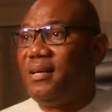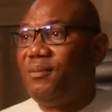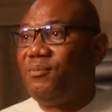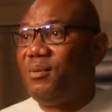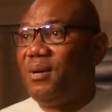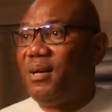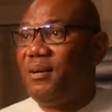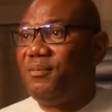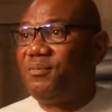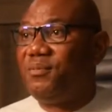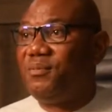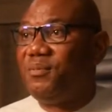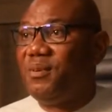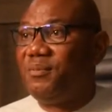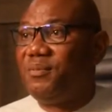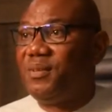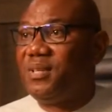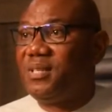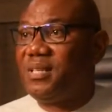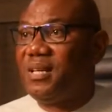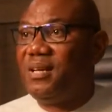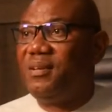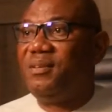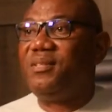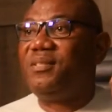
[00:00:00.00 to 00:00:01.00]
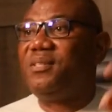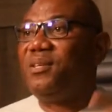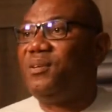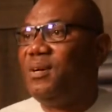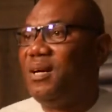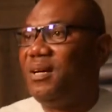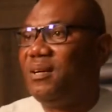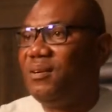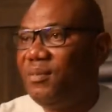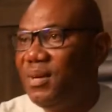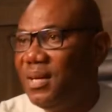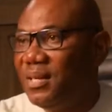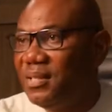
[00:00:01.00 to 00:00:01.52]
we have, I'm not sorry. You say,
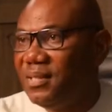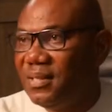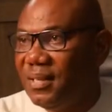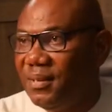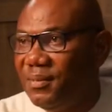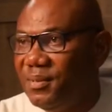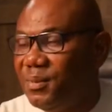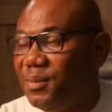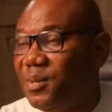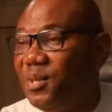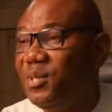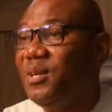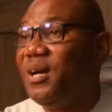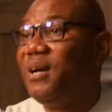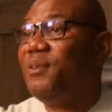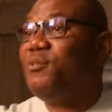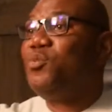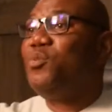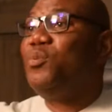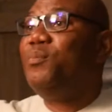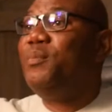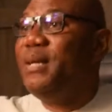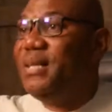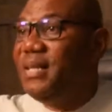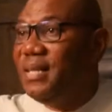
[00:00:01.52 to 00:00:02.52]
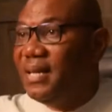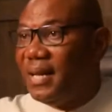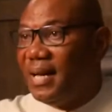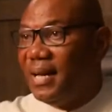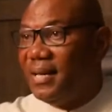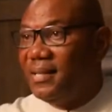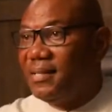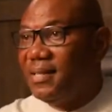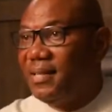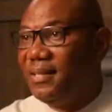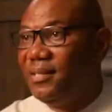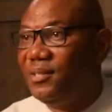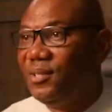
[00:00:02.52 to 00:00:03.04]
go and service. Because you have too many
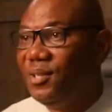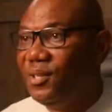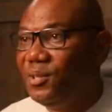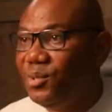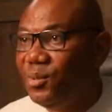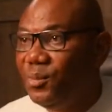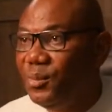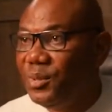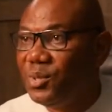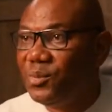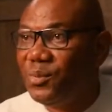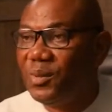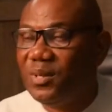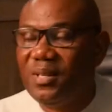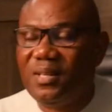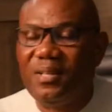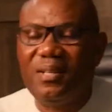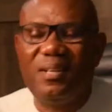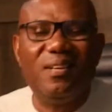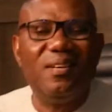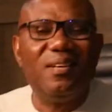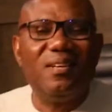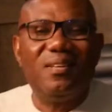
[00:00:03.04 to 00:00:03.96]
cars there. You don't know which one.